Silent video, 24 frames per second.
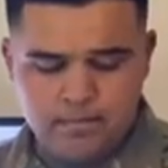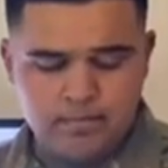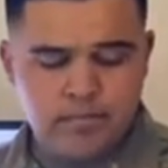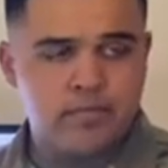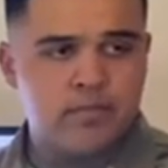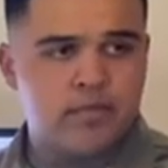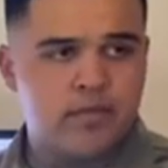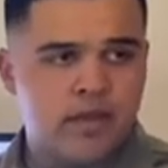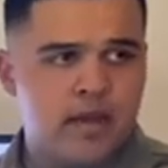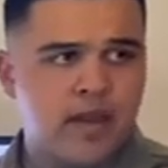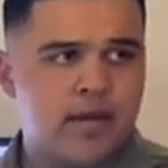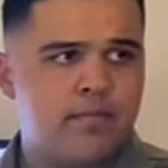
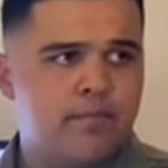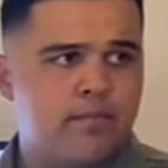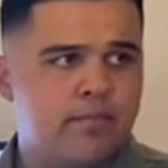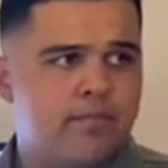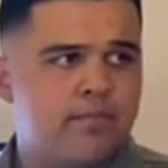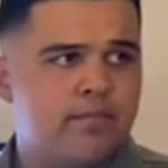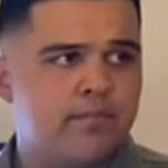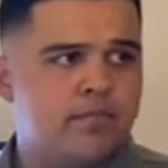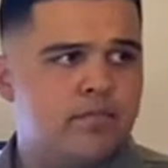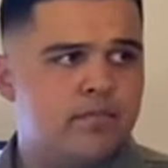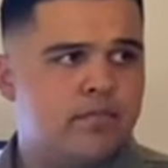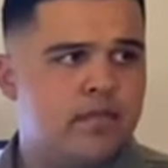Okay?
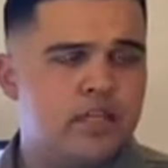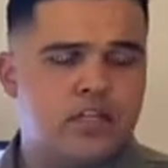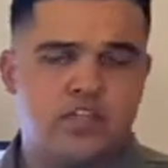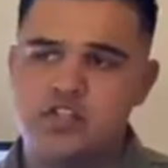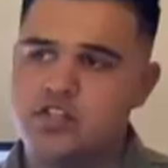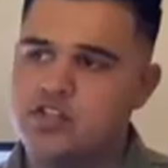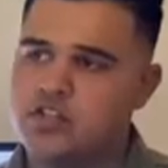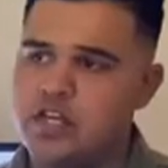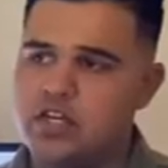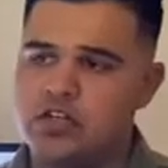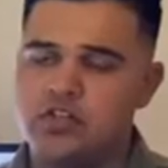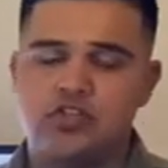
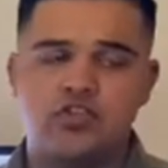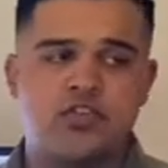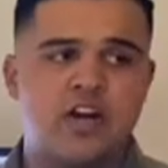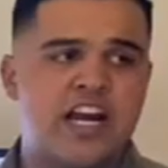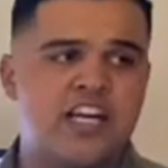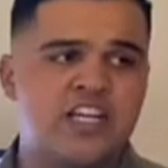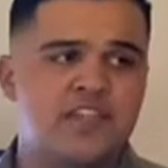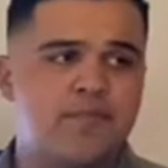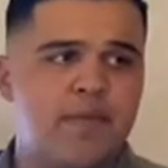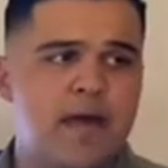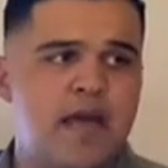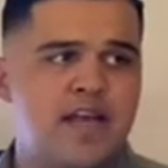There's
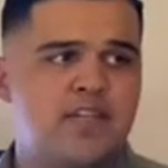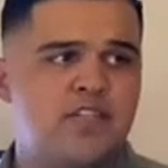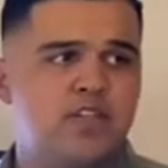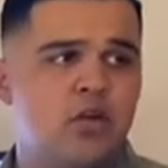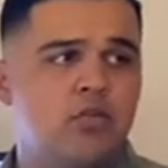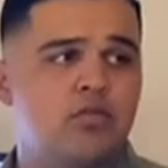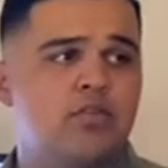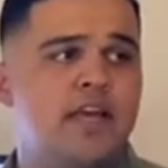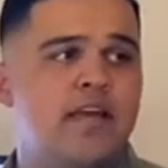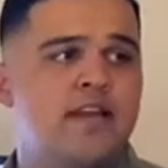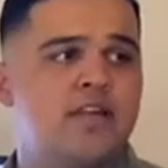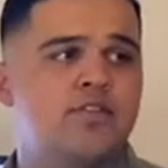trash bags
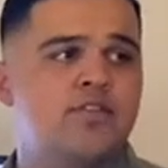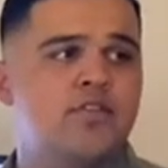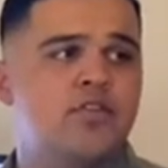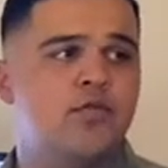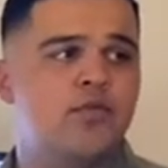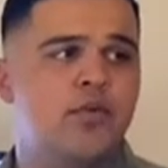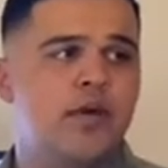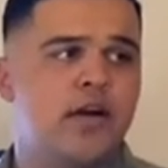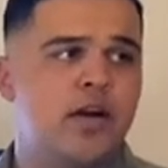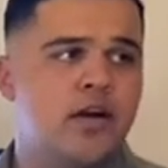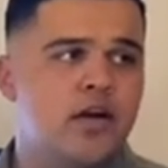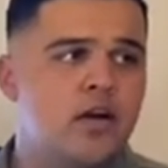located to the
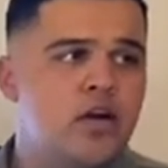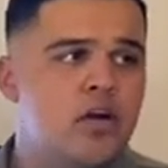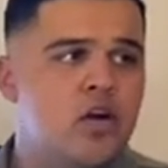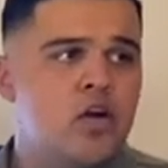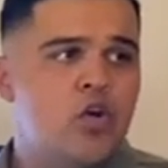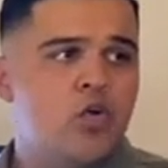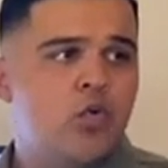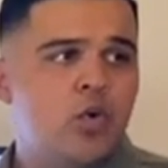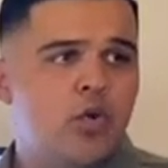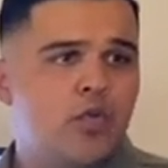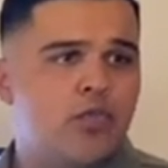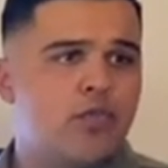rear.
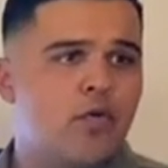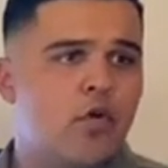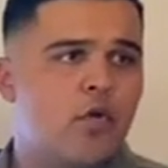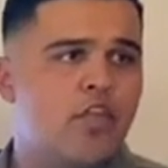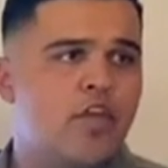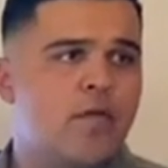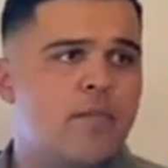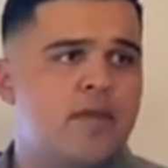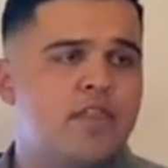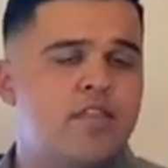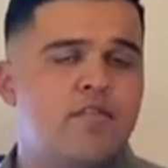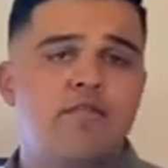We'll throw
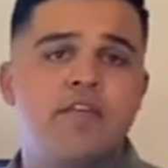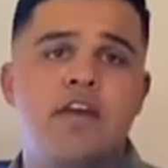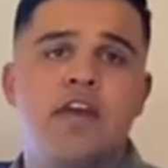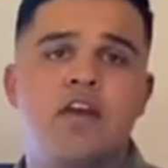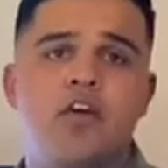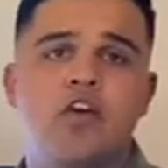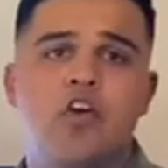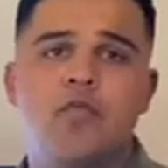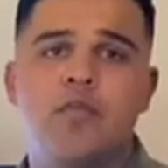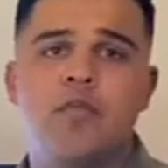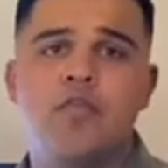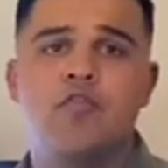them in the
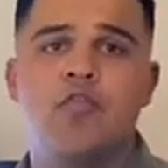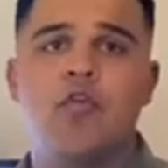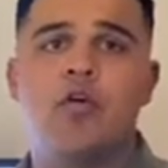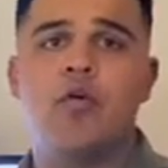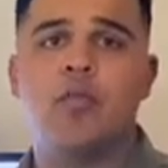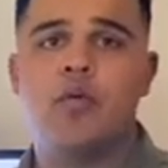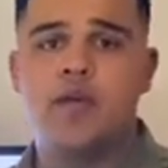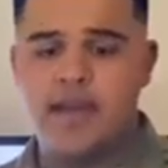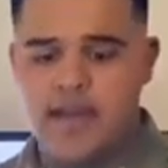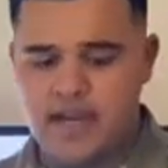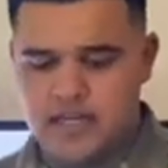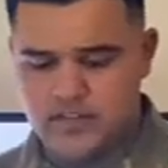vehicle before
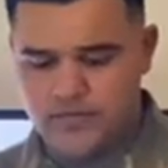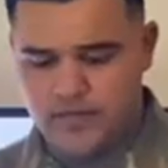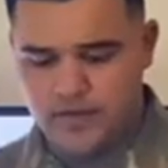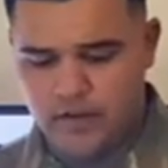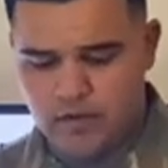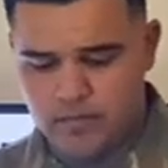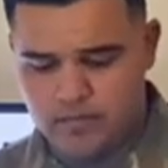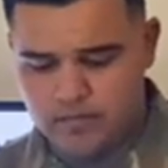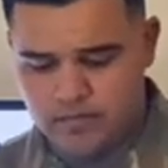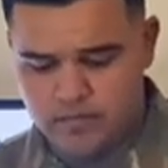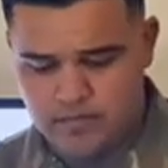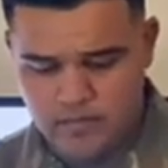we exfil.
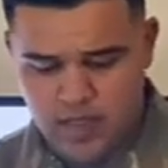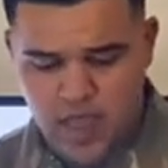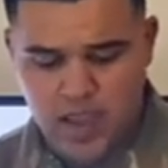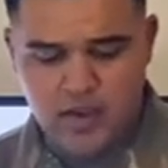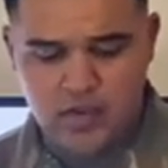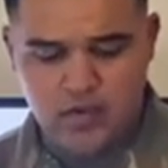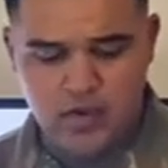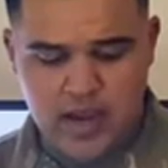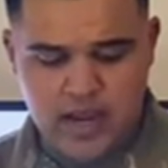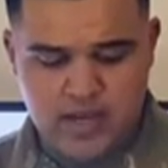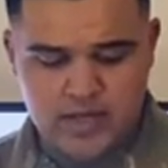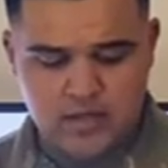Thank
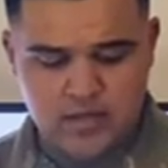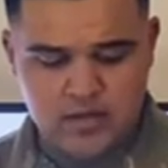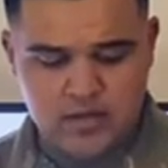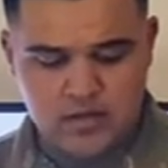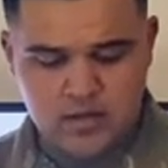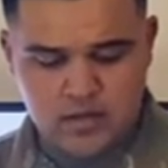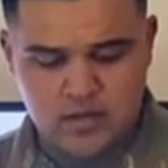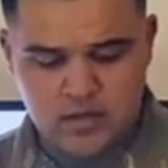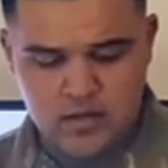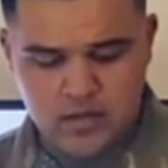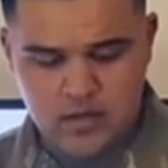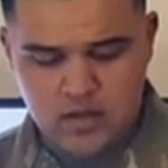you, guys.
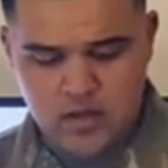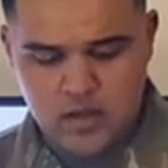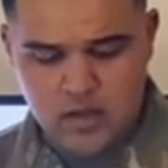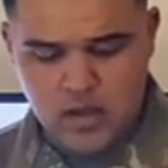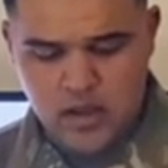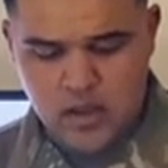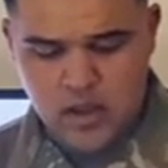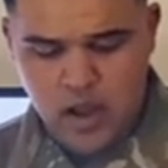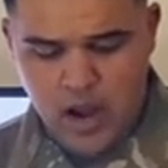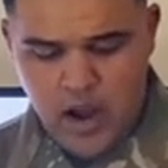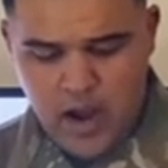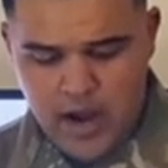
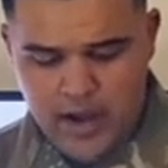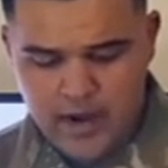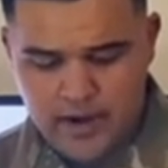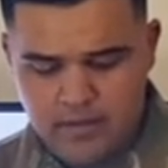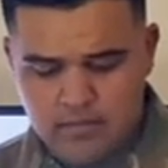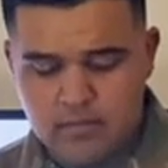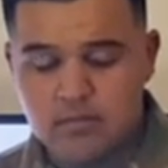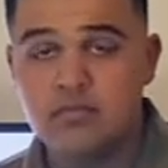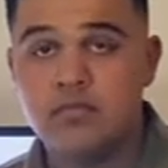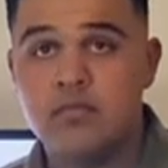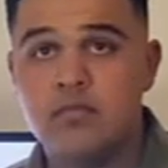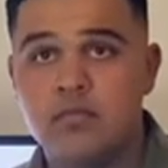All right.
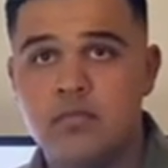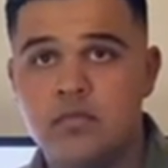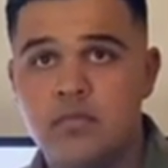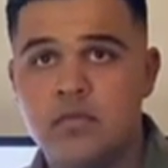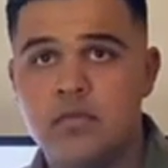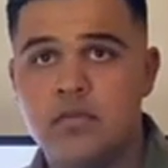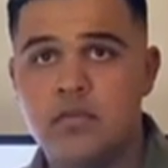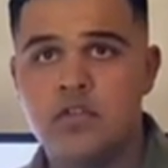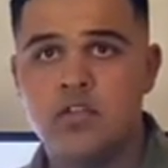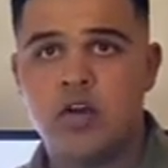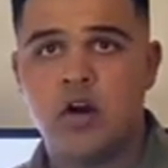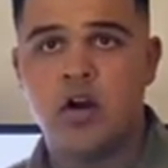
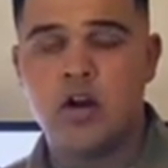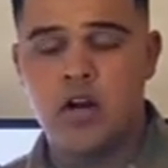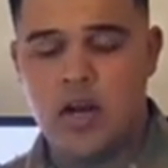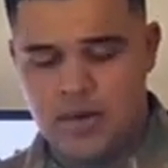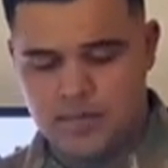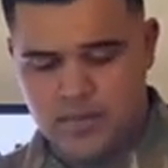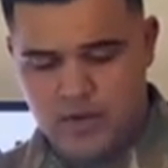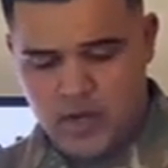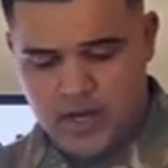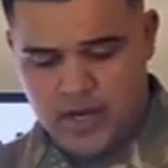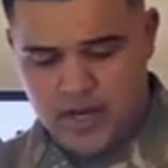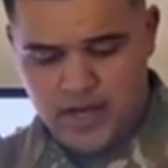Sergeant, I'm
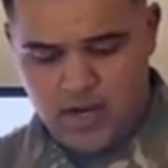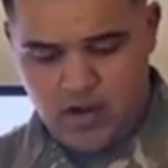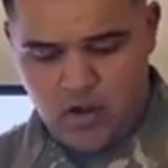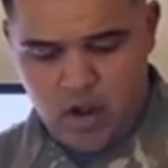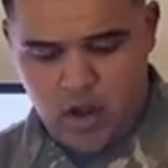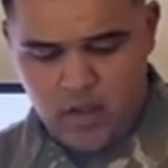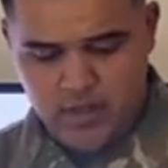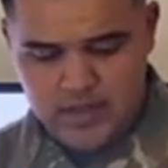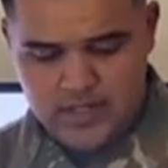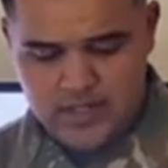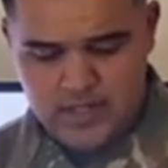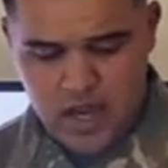going to
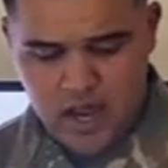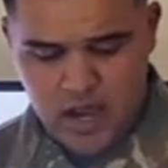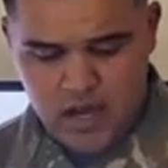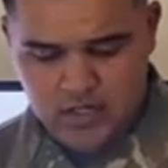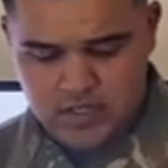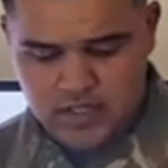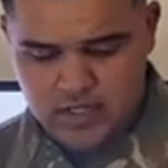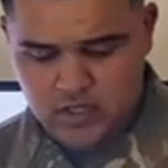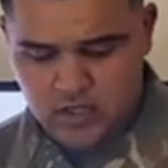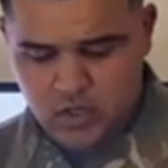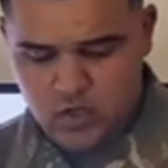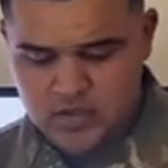call the talk
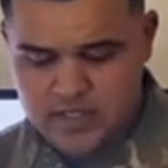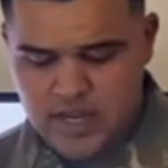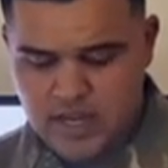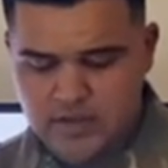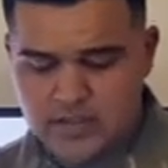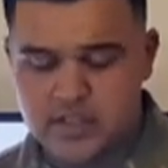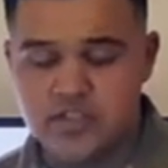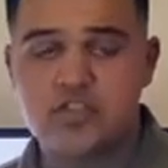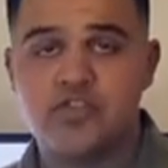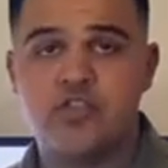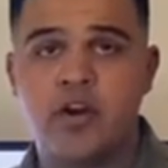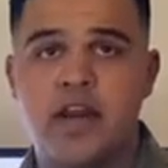to close out
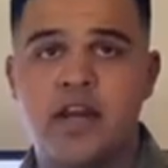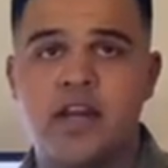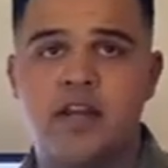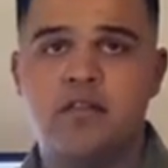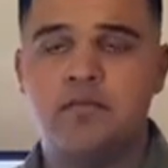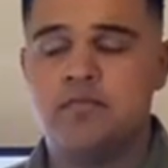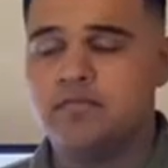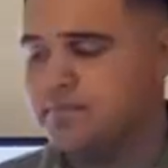this training.